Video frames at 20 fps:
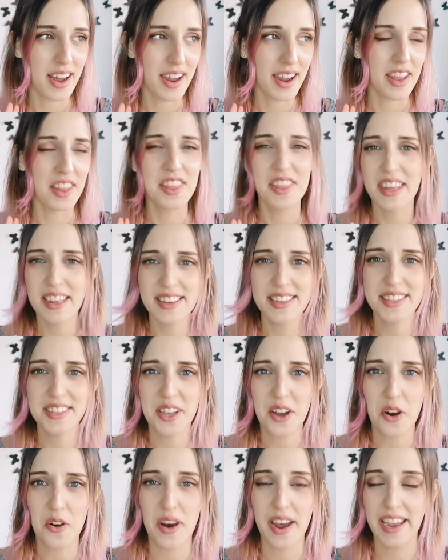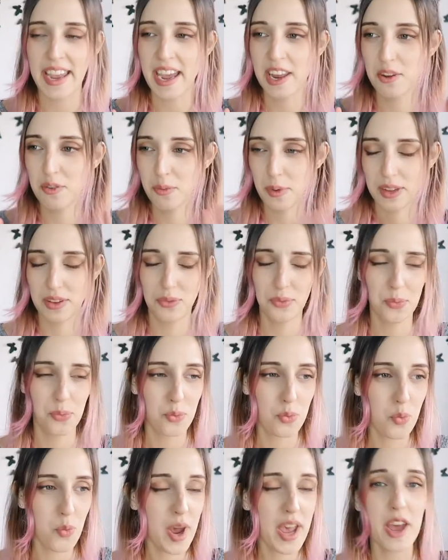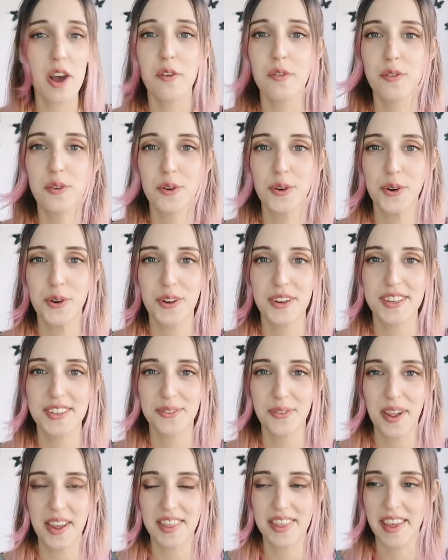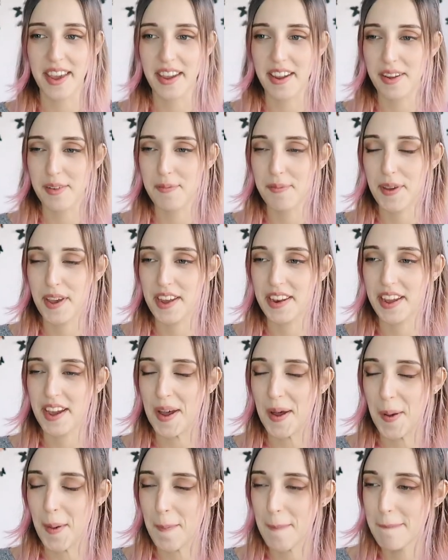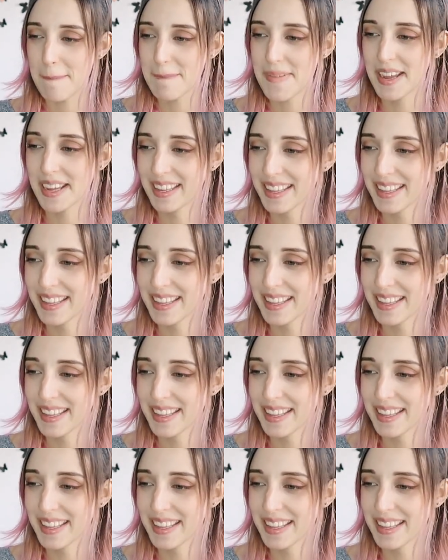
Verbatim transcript: I think so. I kind of went way off course right there, but um...